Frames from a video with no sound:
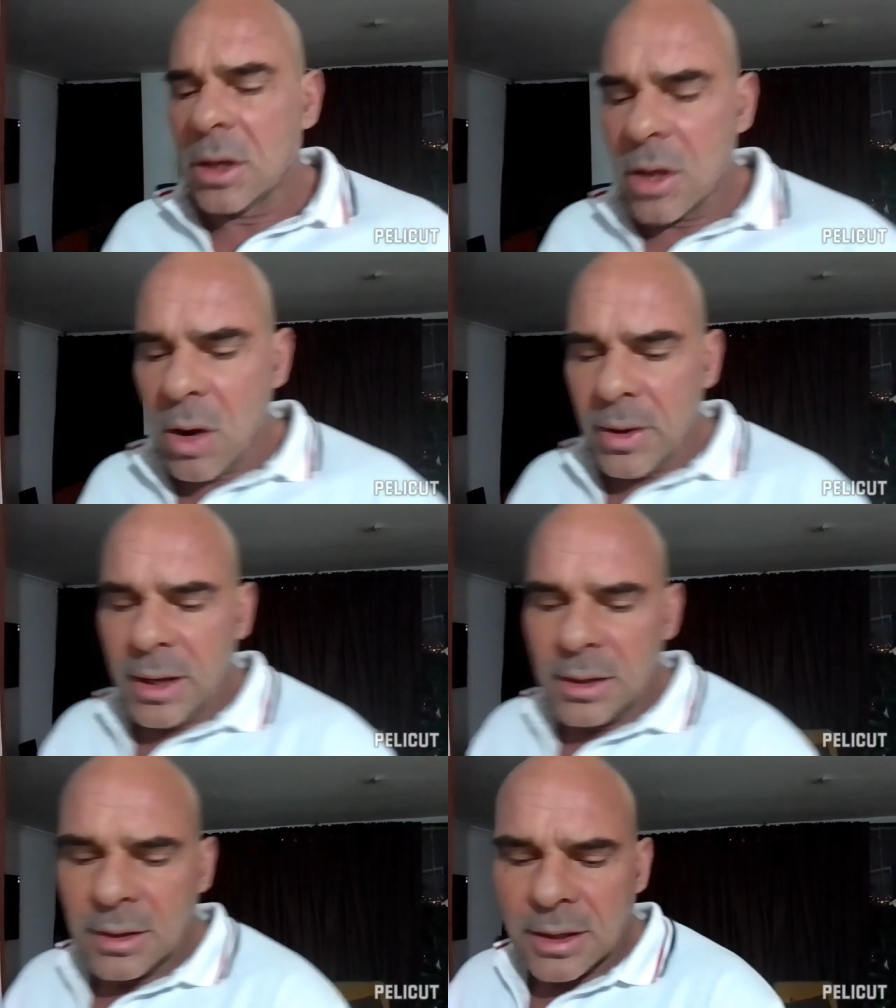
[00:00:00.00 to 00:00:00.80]

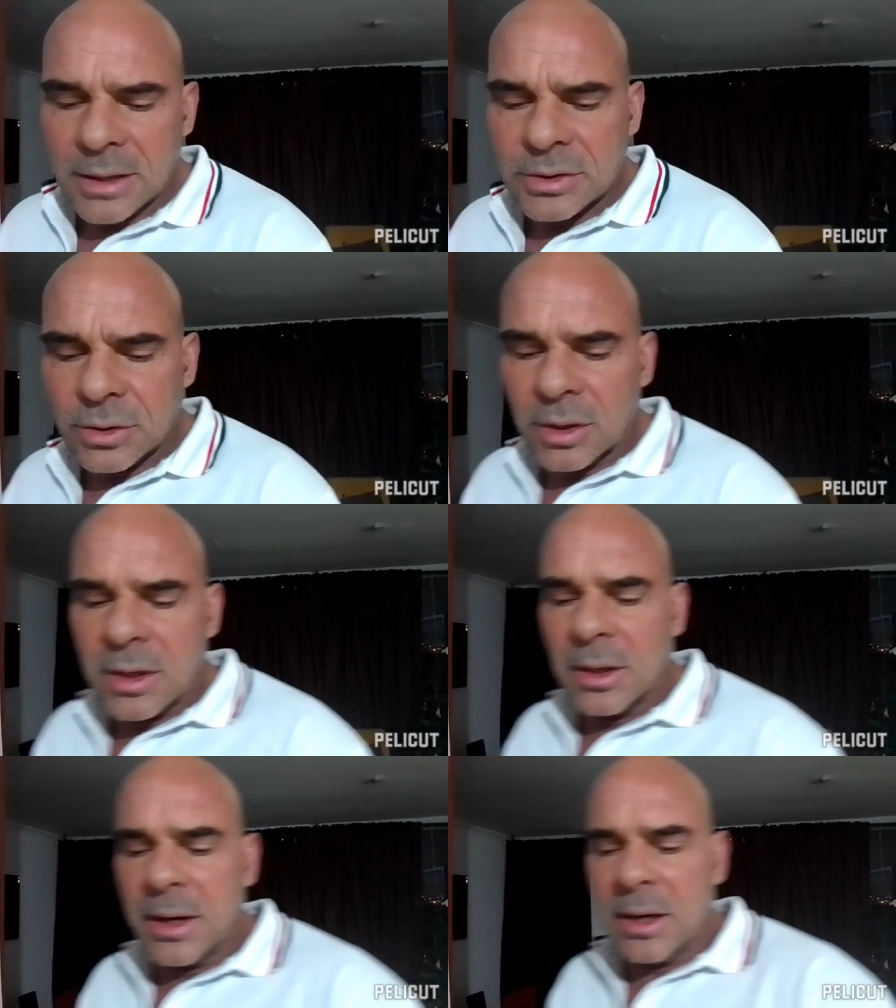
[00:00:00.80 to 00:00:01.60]
going and
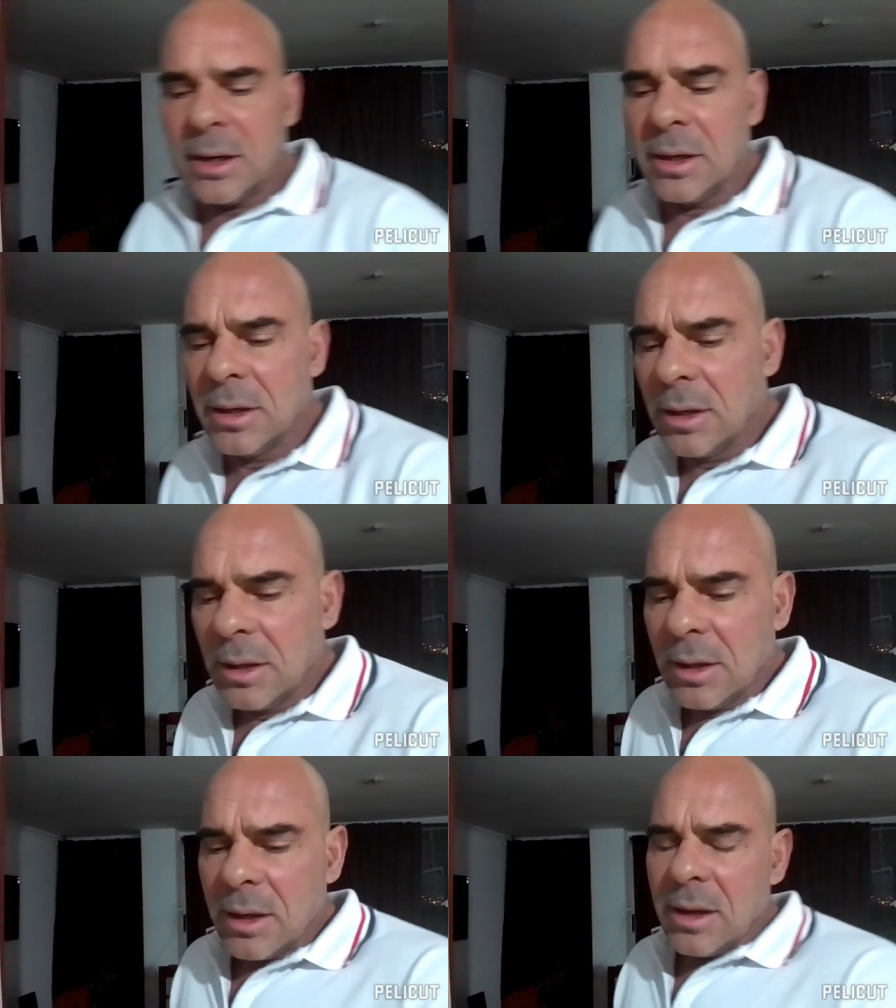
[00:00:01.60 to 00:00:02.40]
circulating,
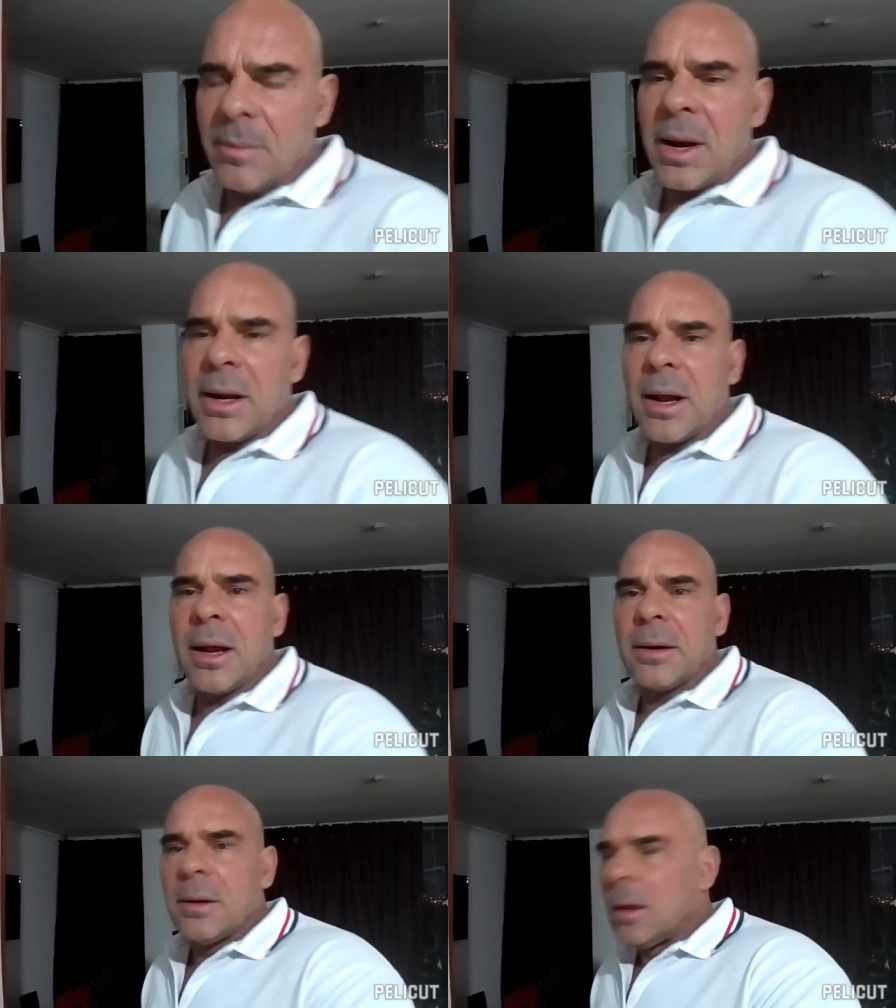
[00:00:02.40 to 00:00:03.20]
and my
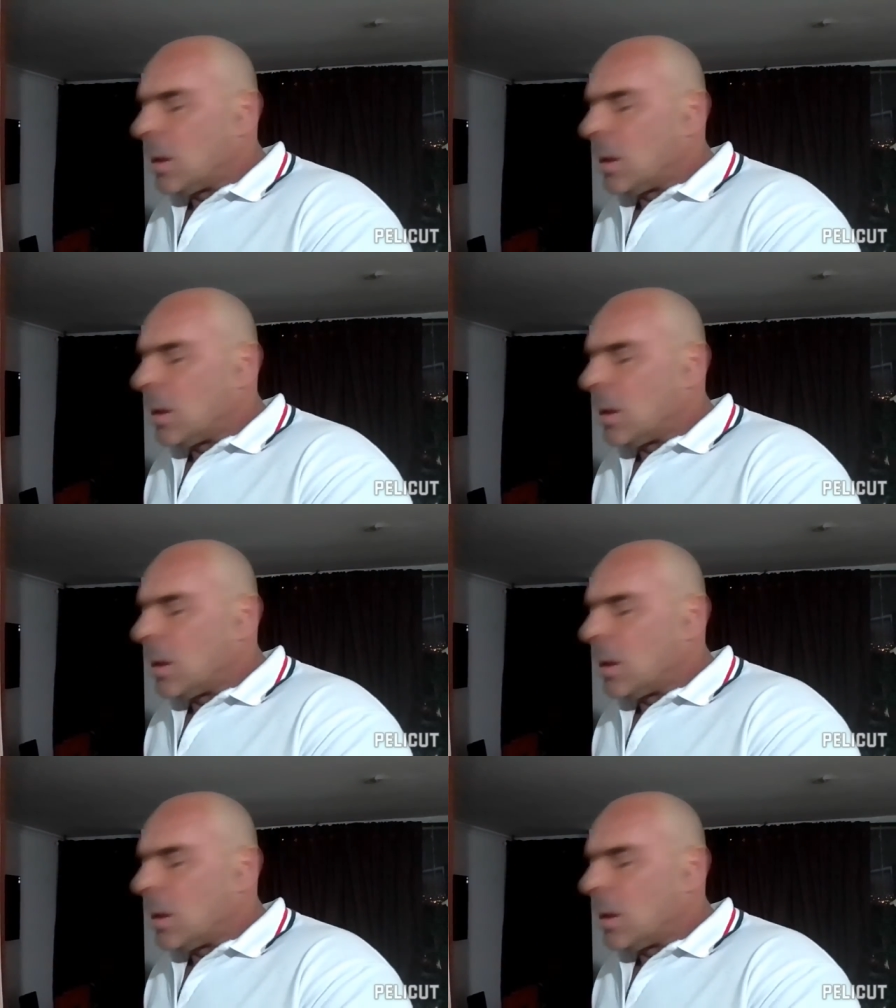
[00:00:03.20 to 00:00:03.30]
God,